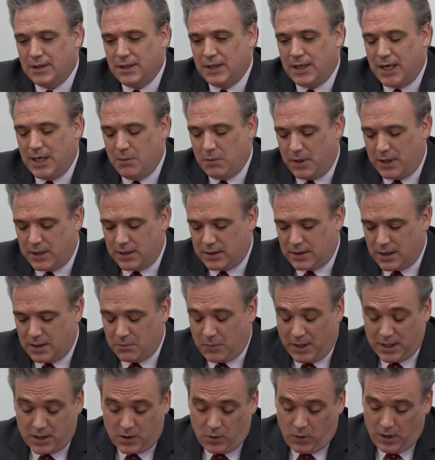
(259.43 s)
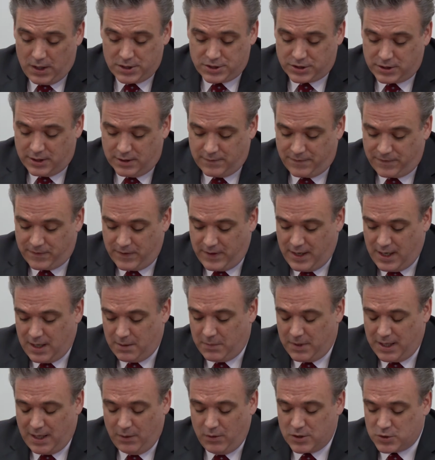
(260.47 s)
And my, and my question for them, I,
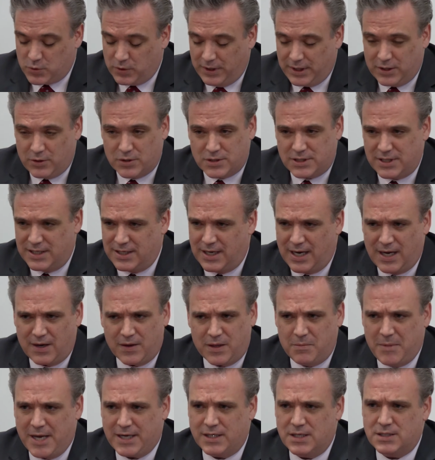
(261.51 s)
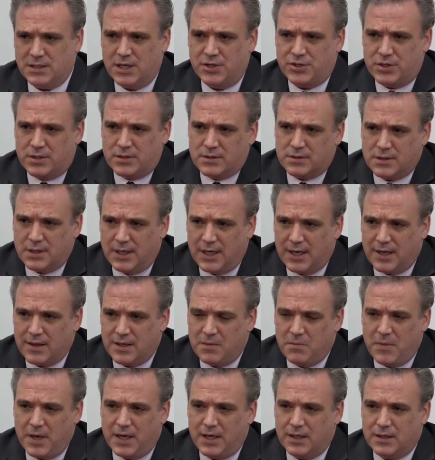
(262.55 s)
mean, I was really interested in how do they make decisions? How do they
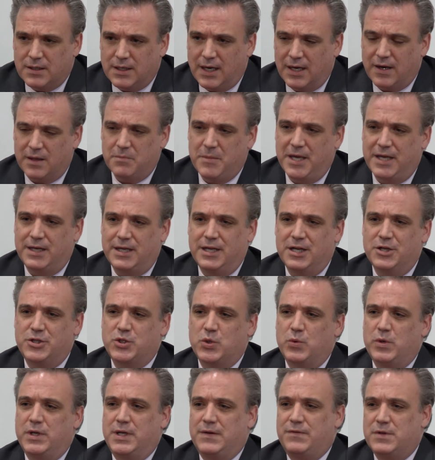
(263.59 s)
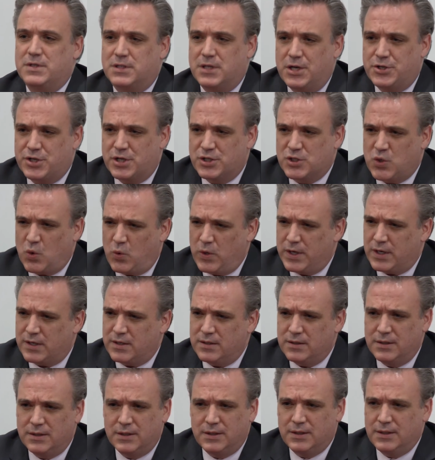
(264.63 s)
make, how do they make intuitive decisions, quick,
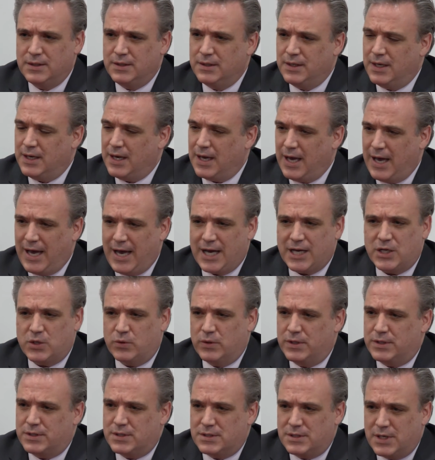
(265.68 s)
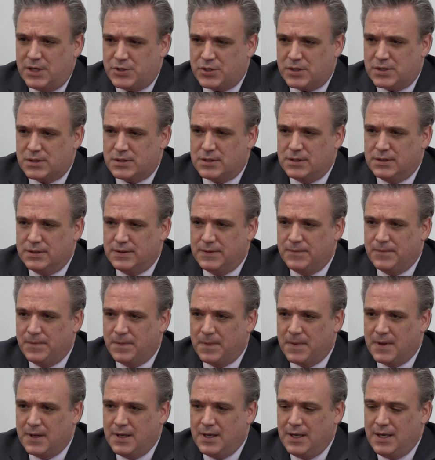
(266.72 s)
accurate decisions?
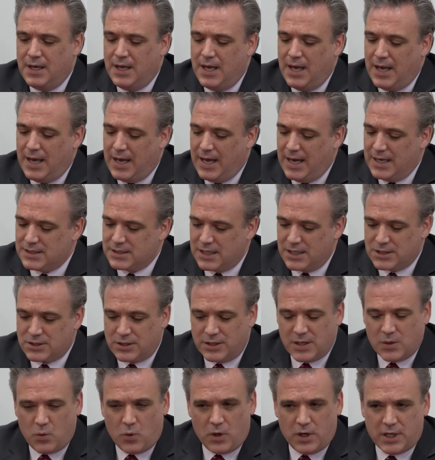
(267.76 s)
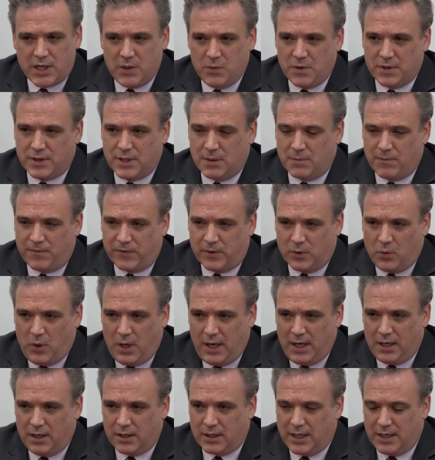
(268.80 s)
As I started working with them for a
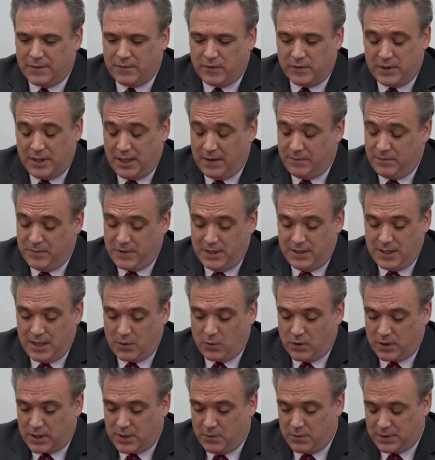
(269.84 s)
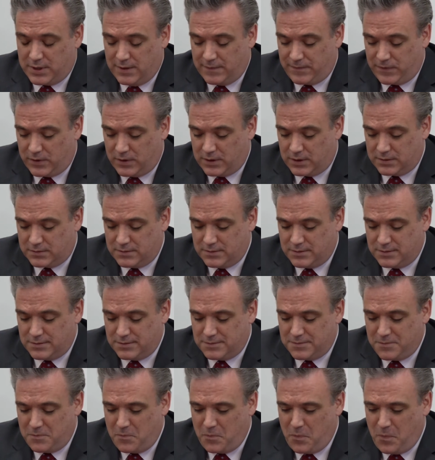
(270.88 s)
while, and I've, I've been now working with them for
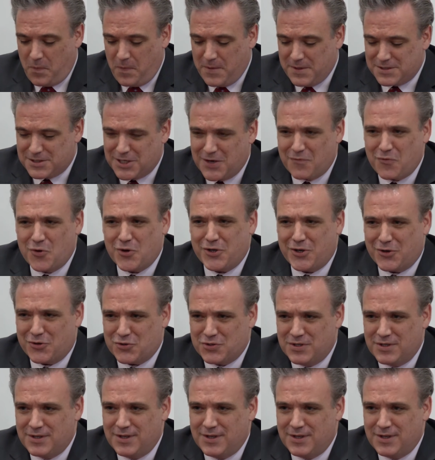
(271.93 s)
several years,